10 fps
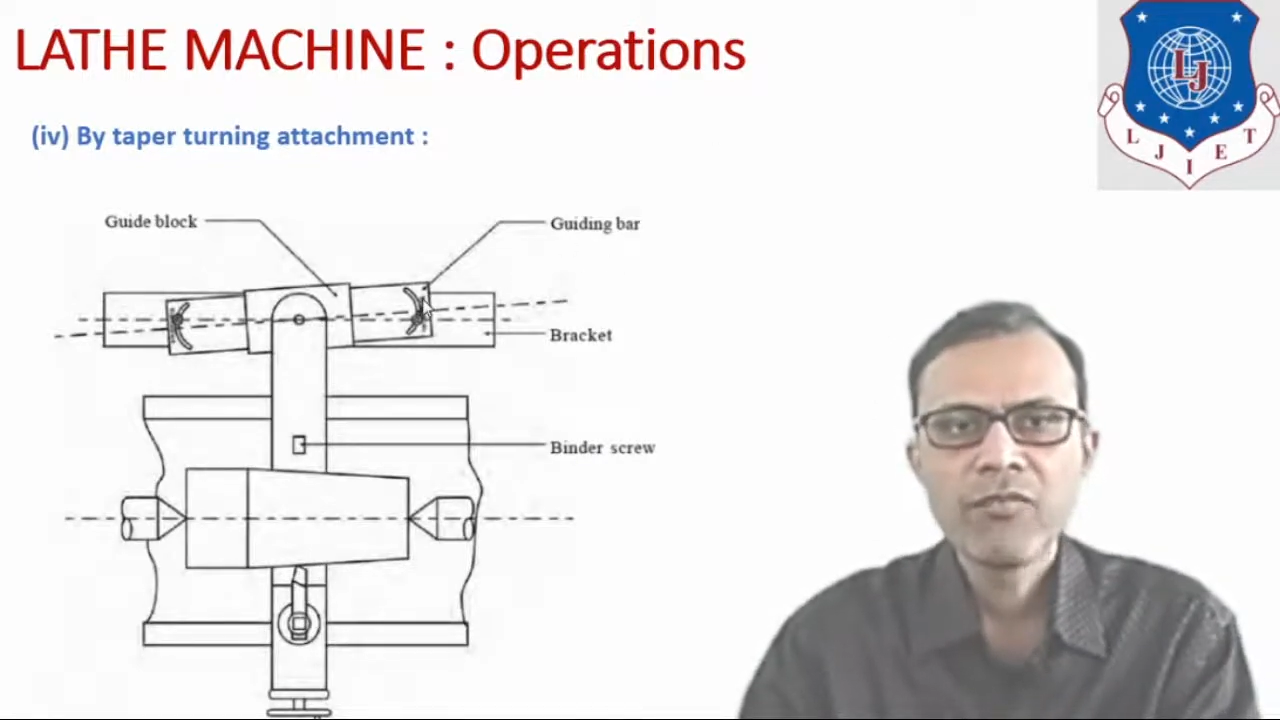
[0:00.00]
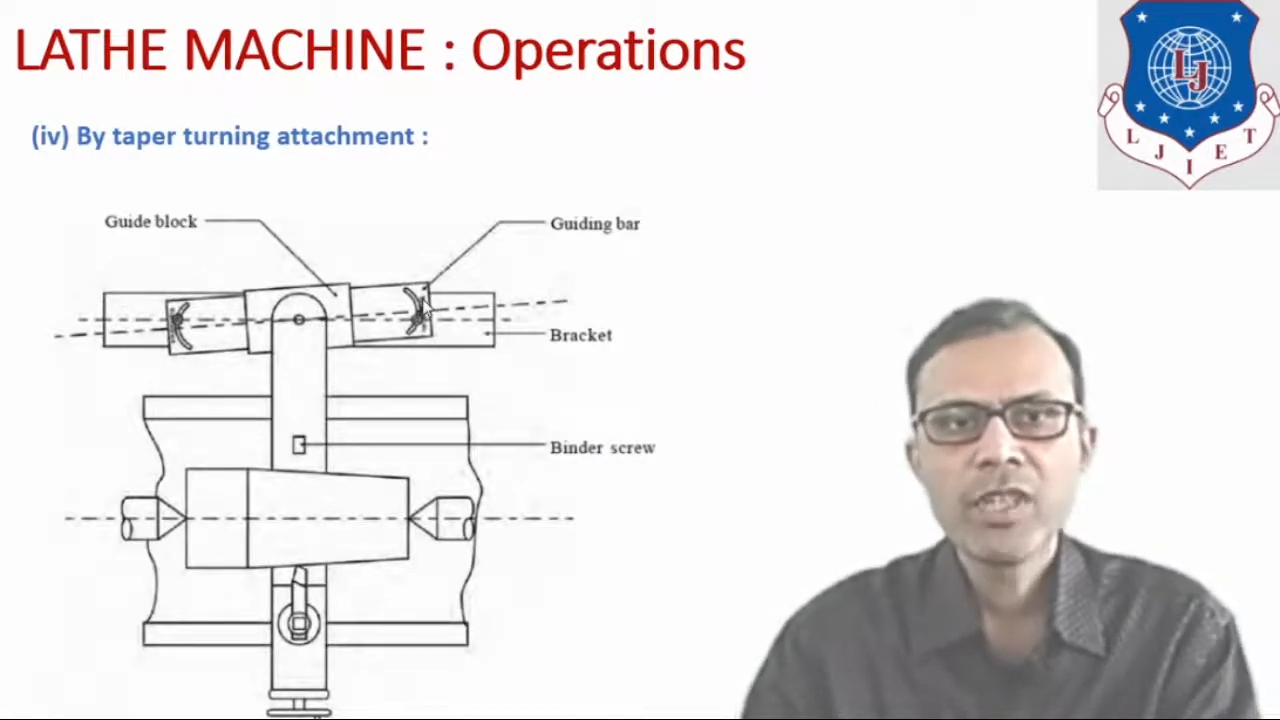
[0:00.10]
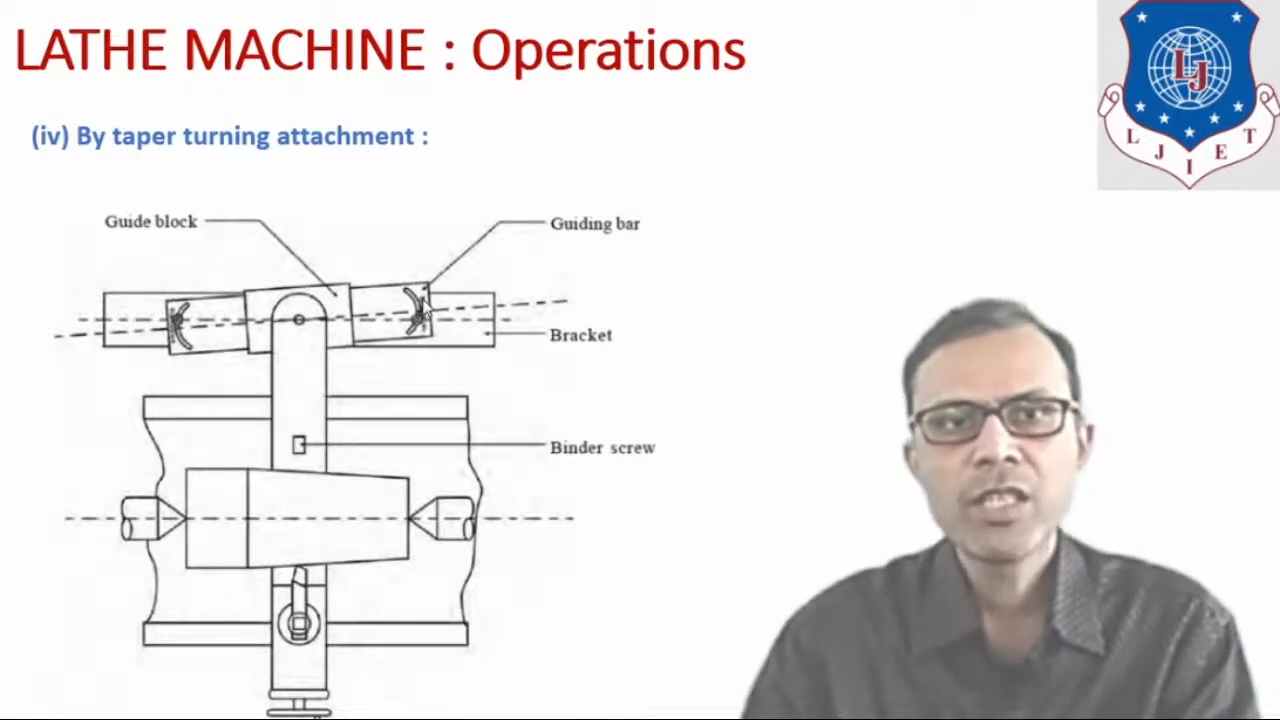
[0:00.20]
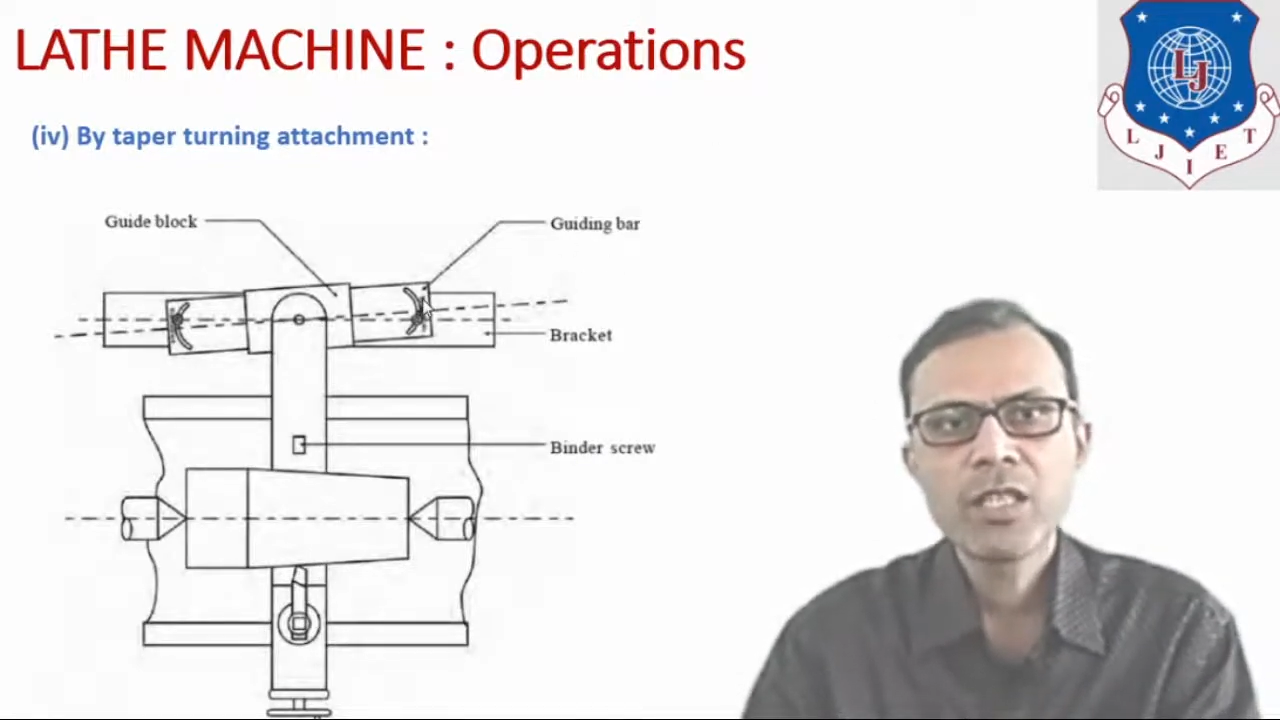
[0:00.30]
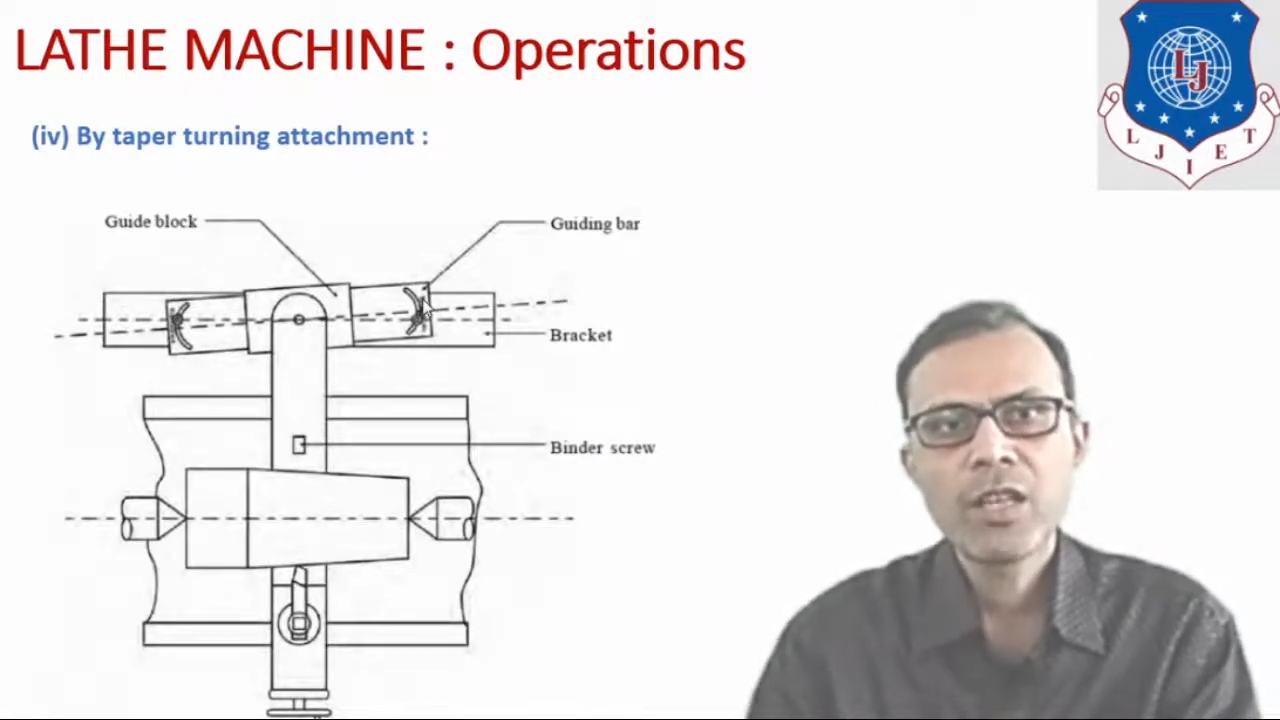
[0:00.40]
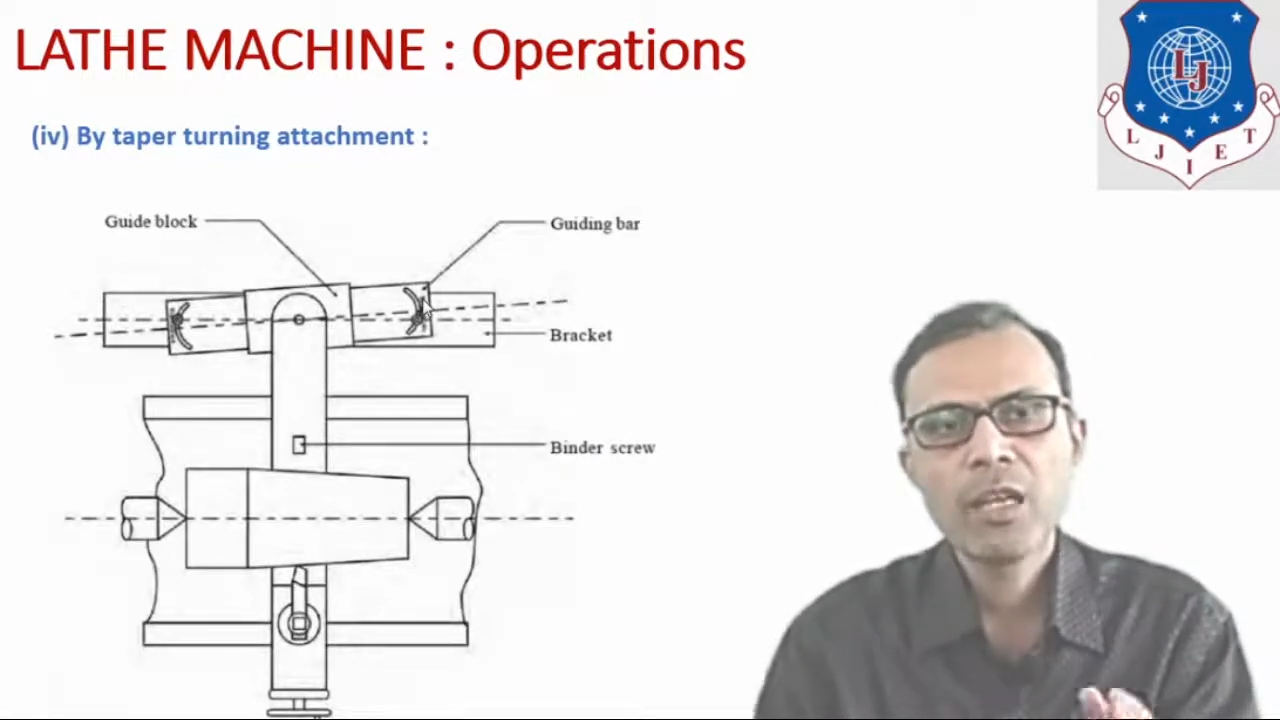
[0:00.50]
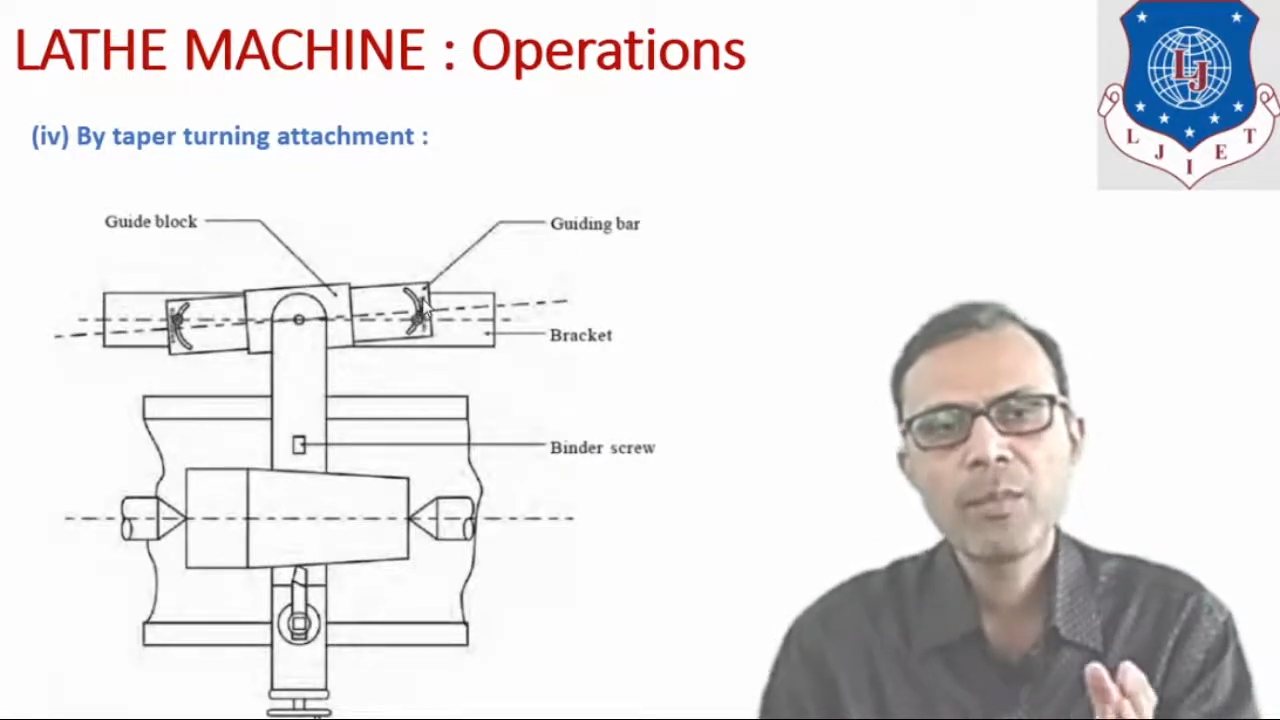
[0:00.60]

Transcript: which can